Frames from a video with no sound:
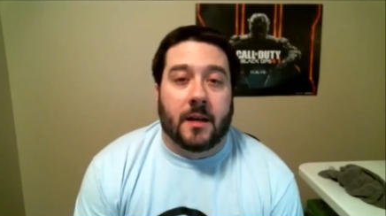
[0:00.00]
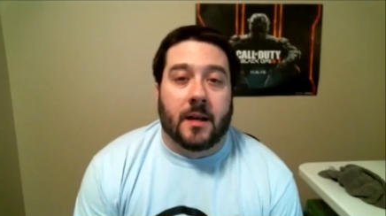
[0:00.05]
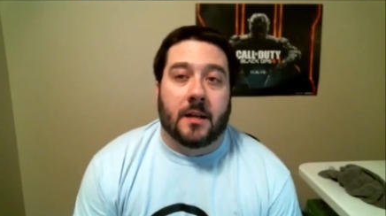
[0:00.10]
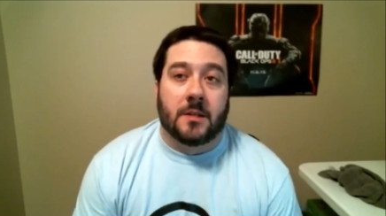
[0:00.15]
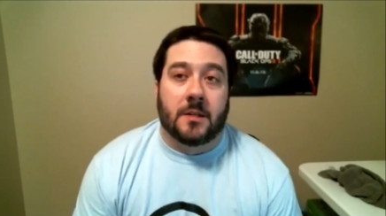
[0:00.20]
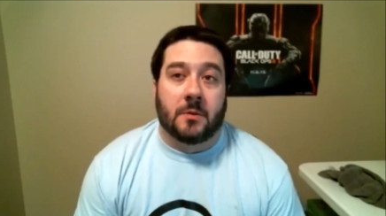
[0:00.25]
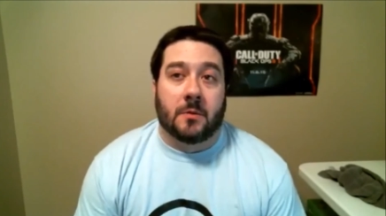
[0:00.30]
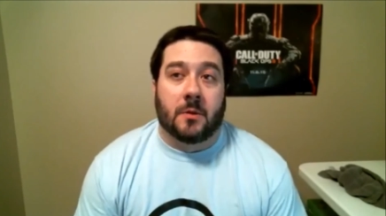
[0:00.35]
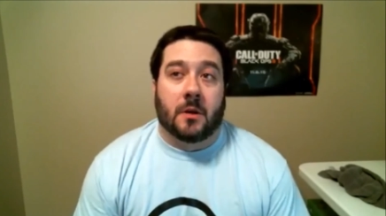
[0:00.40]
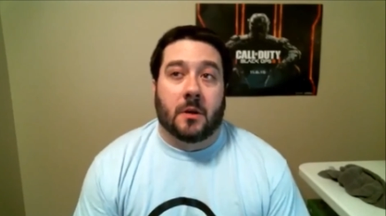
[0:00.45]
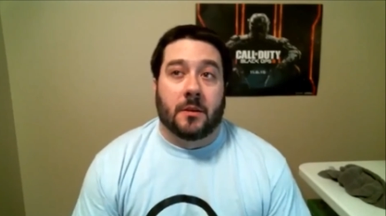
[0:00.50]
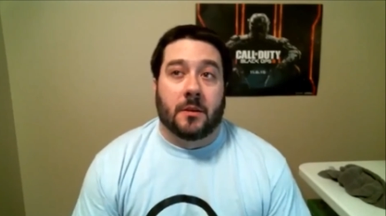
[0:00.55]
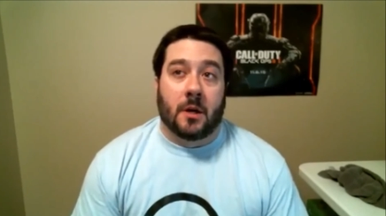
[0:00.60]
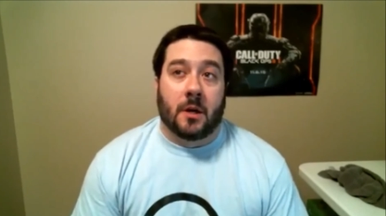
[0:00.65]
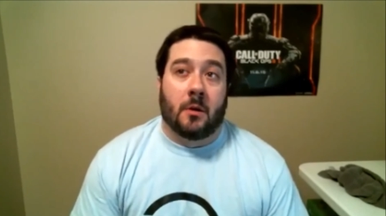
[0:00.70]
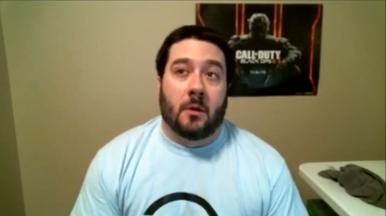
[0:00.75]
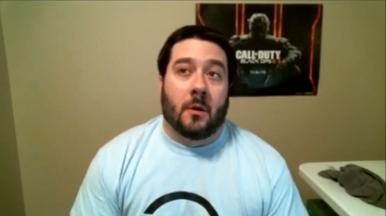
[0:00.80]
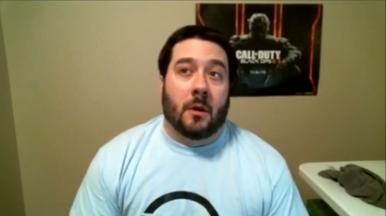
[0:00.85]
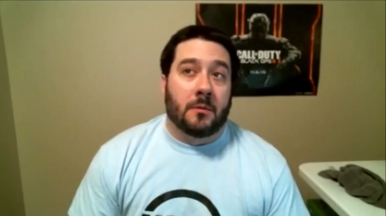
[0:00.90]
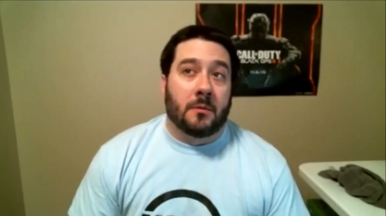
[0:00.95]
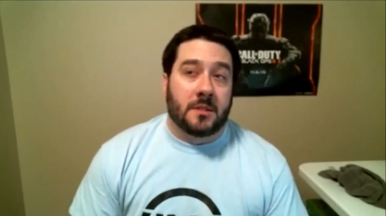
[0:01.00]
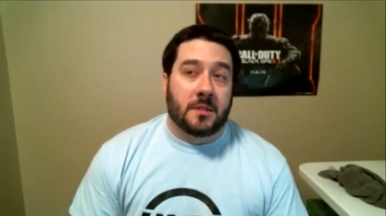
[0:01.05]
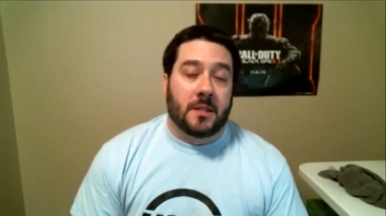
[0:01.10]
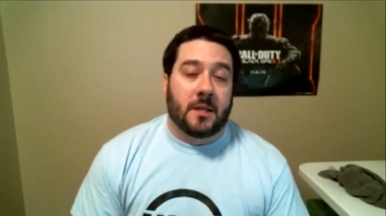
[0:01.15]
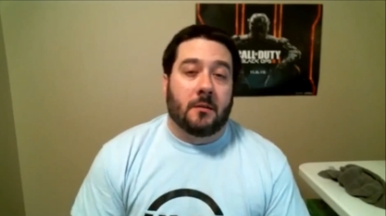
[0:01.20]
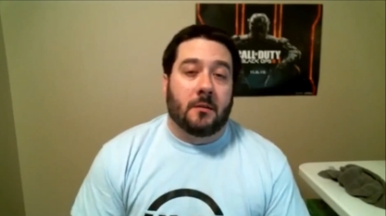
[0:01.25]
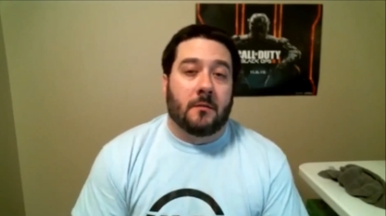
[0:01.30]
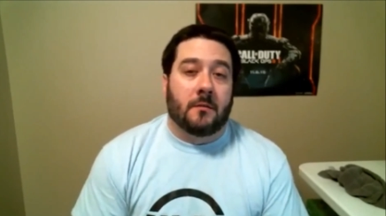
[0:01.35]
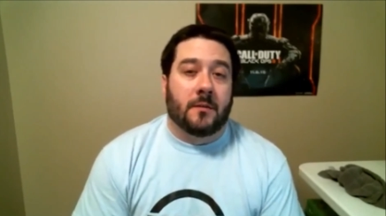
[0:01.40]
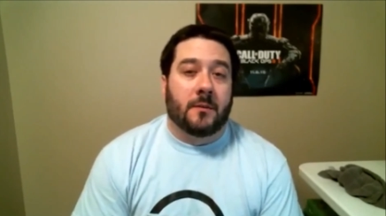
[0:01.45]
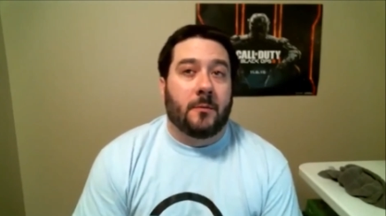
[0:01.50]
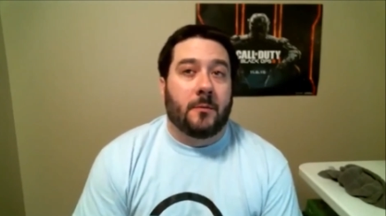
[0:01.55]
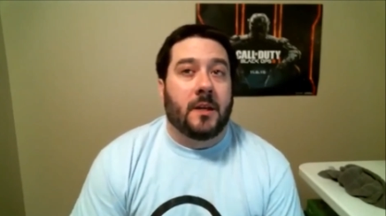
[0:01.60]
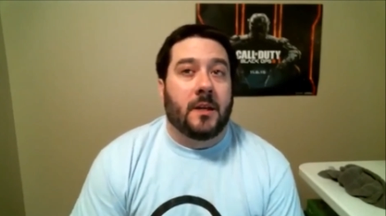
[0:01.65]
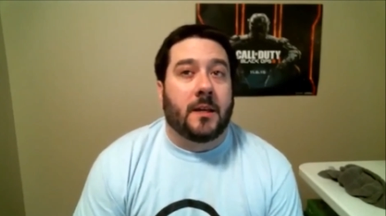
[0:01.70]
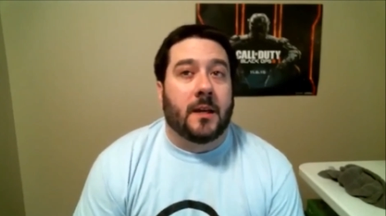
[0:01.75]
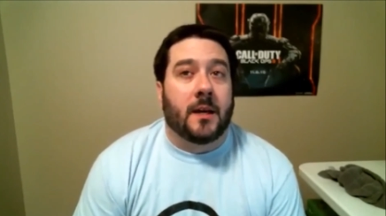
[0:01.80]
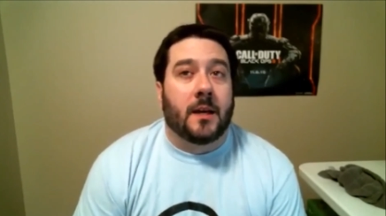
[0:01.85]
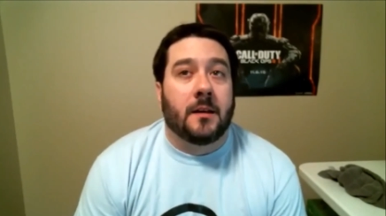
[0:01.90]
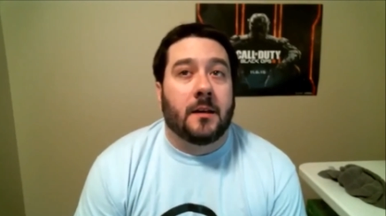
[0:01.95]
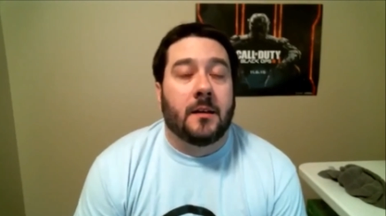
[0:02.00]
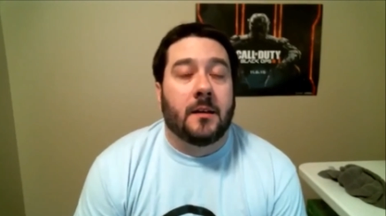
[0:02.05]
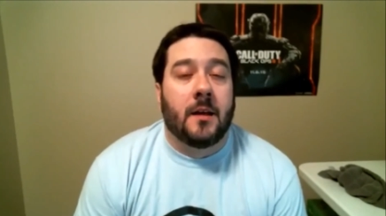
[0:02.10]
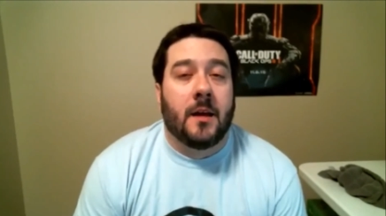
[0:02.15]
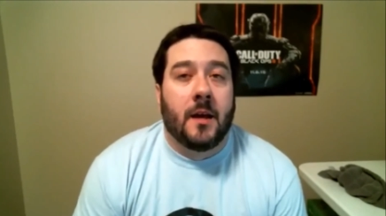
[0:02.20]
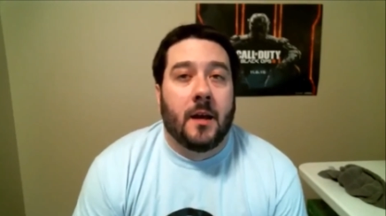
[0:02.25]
As you all know, I was there over the weekend.